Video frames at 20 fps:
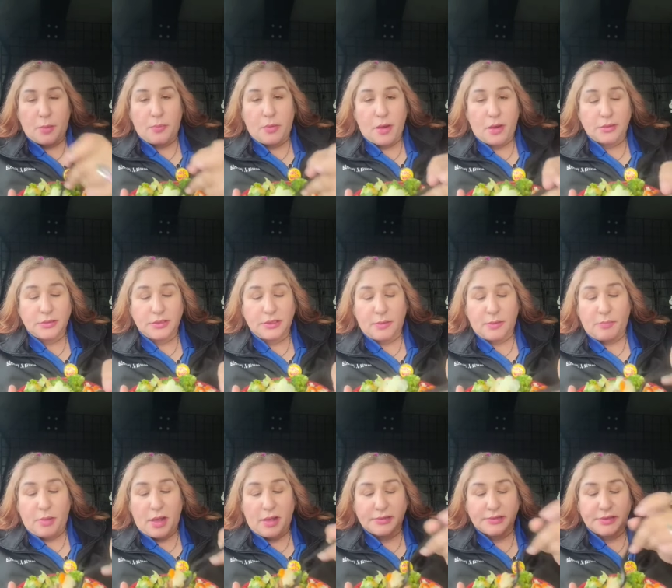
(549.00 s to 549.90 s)
I'm probably gonna
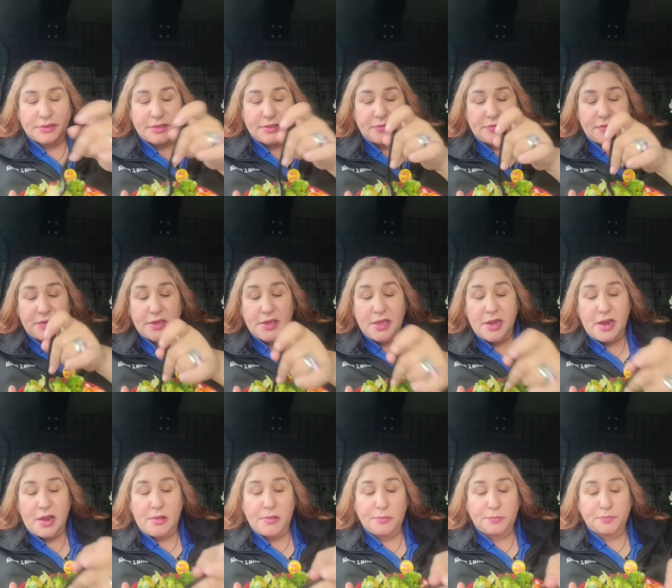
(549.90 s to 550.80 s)
pause it if they get
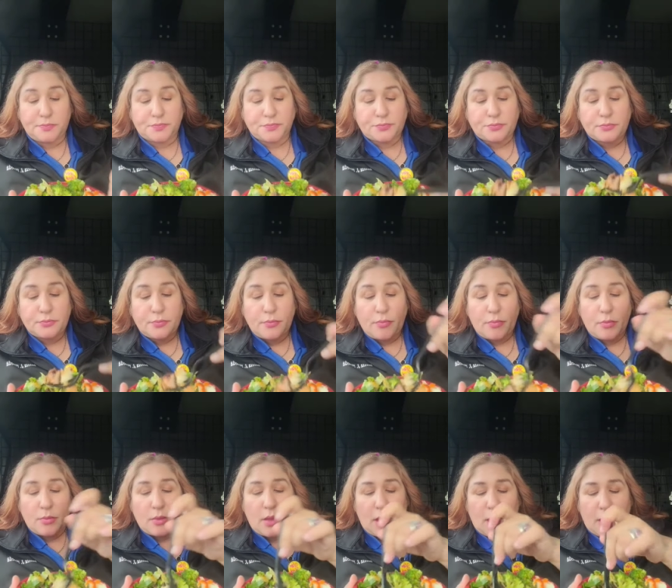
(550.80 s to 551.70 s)
out.
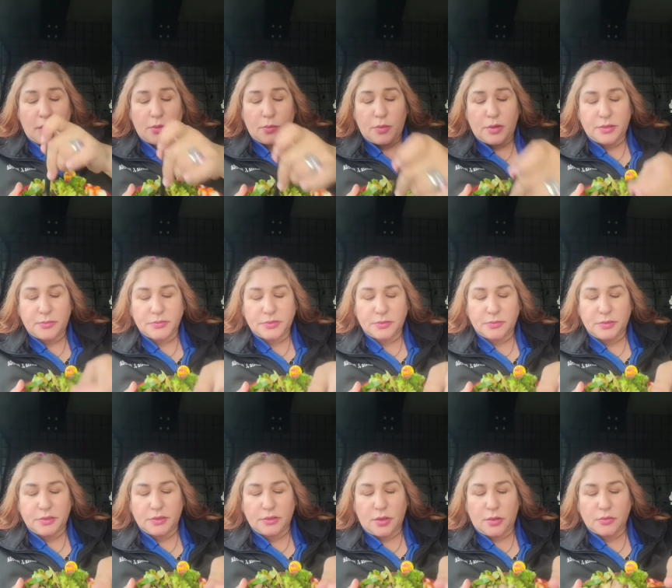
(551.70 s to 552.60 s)
I don't want them to
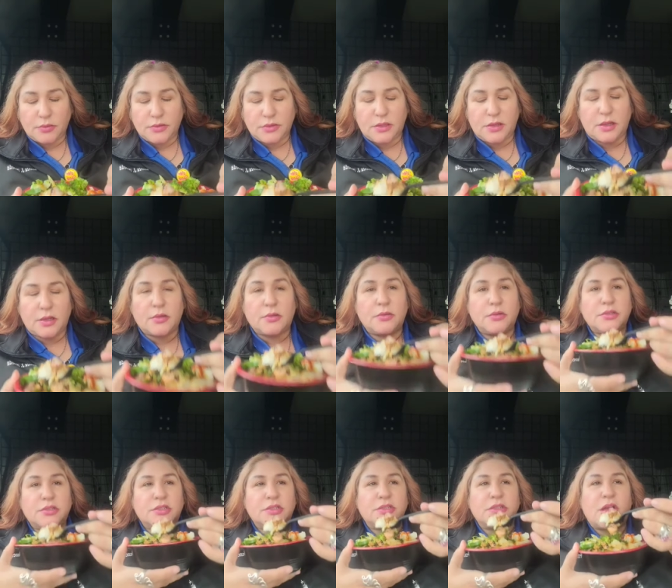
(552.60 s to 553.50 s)
be nosy. Like, who
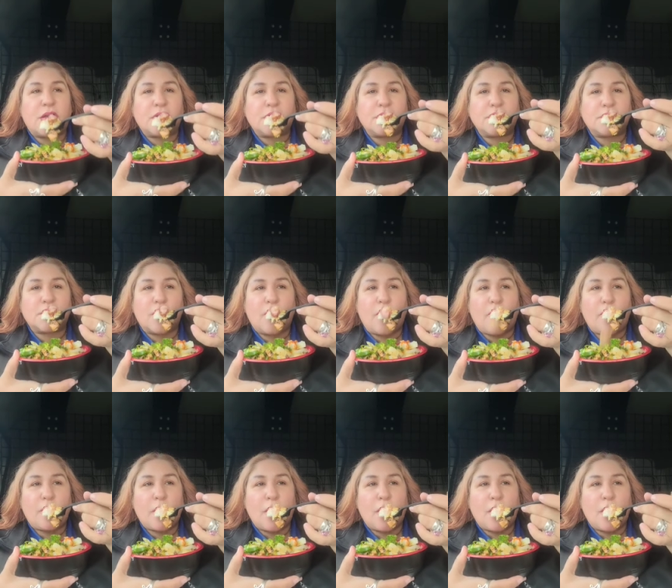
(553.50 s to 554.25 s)
is she talking to?